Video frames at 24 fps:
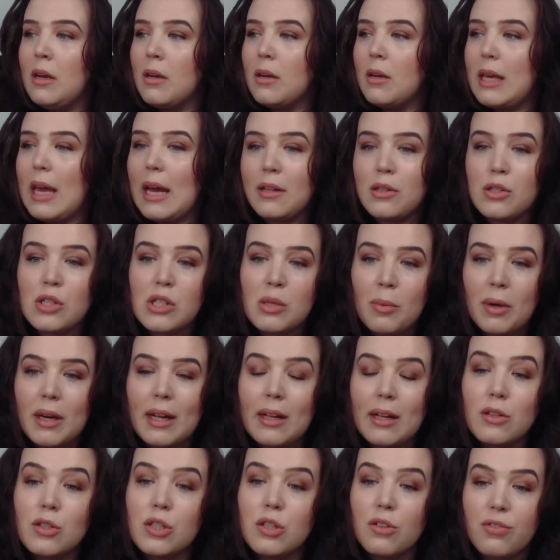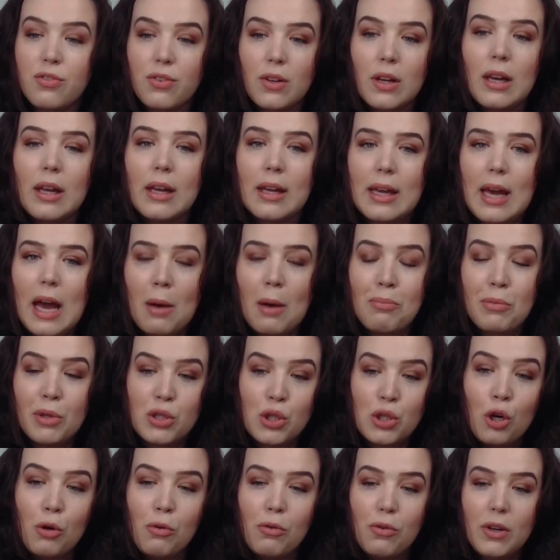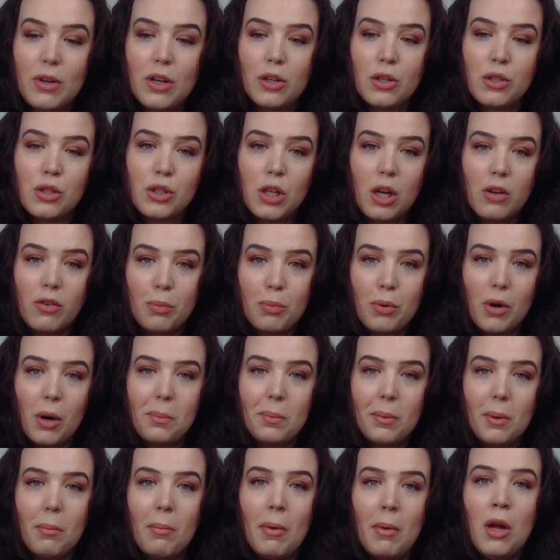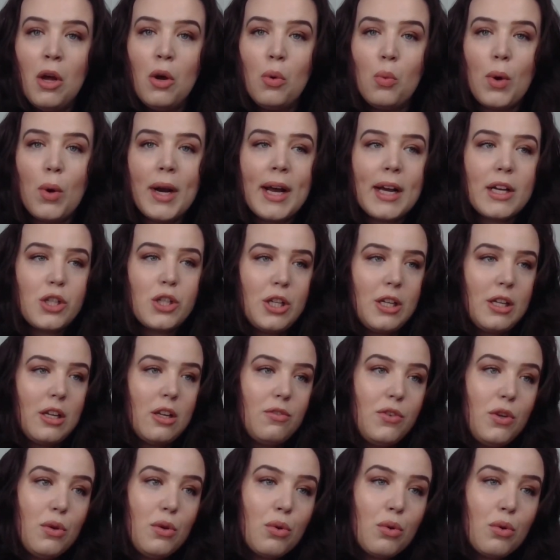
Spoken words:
get someone else to fill a gap that's hopefully going to solve a problem. When actually, if you